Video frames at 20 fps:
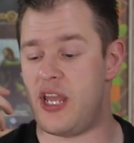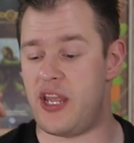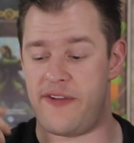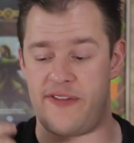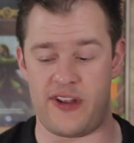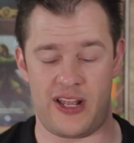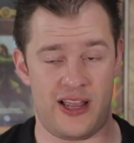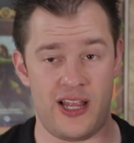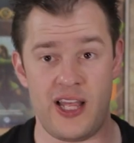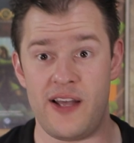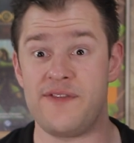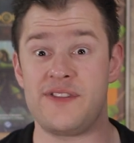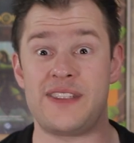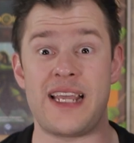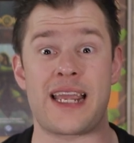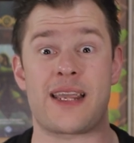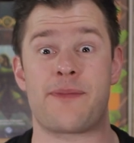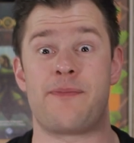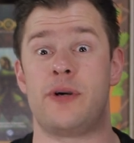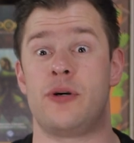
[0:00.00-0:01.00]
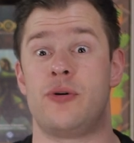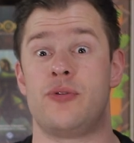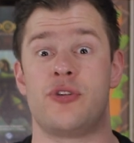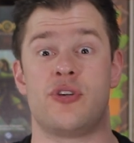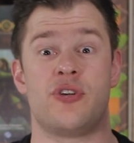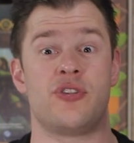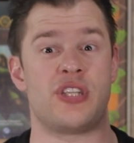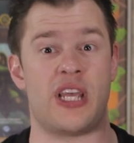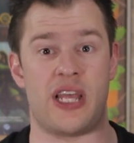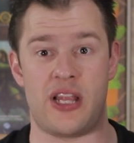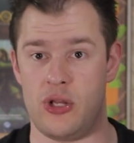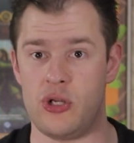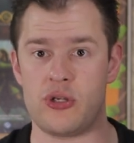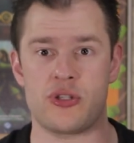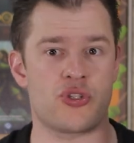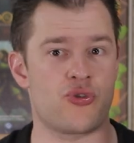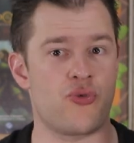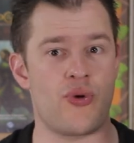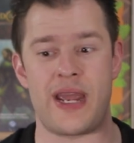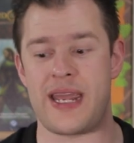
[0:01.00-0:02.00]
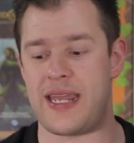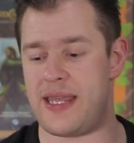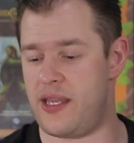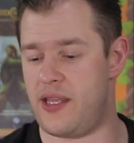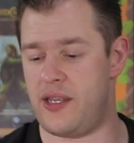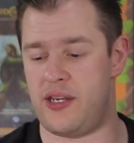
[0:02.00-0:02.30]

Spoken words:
If you love deck builders, looks great.